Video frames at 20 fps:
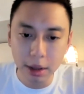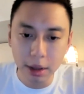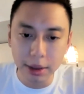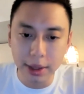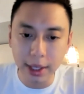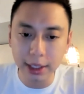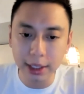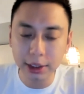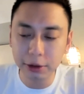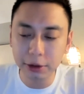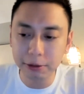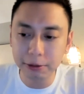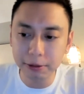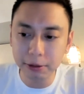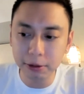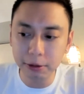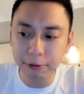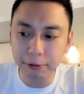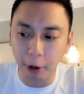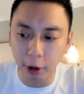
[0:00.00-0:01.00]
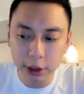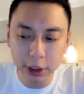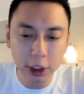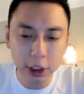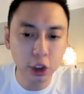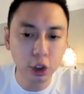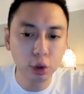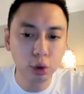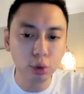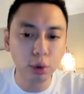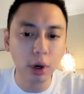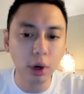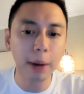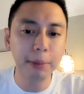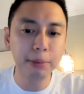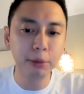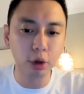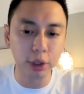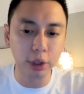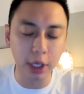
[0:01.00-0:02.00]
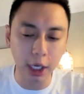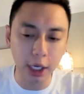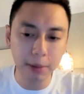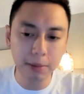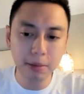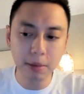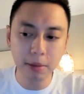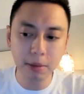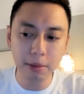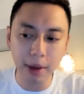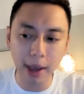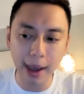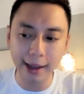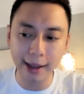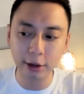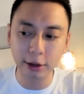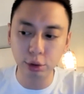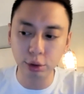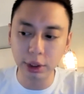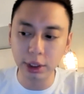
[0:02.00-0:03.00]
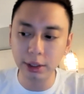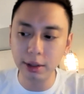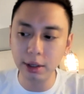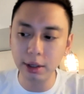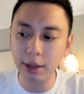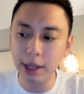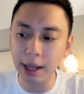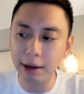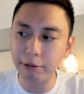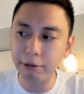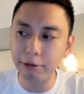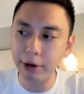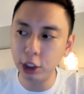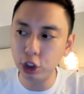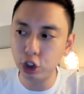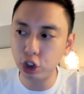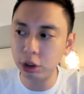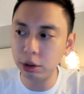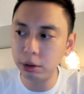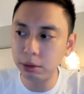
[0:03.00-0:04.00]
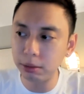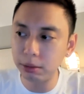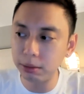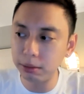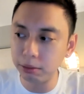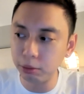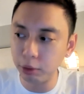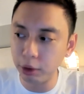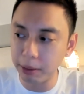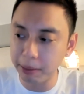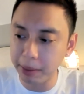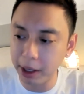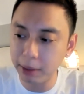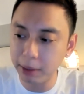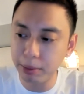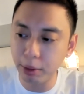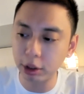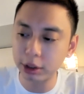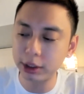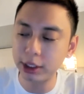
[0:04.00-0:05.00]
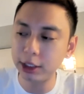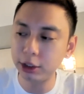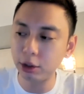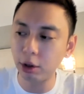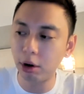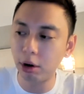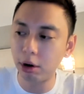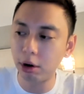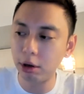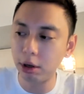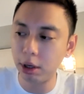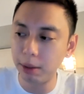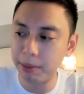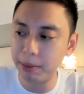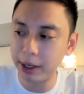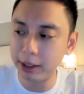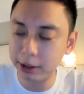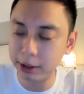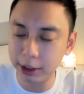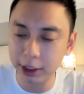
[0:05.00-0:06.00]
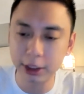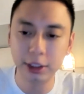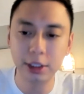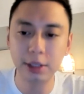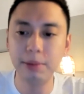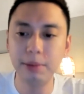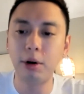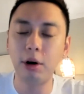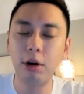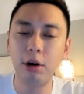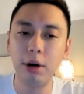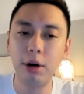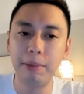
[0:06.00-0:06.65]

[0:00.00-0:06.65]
this forces you to up your game and to either leverage with a better process or a better system or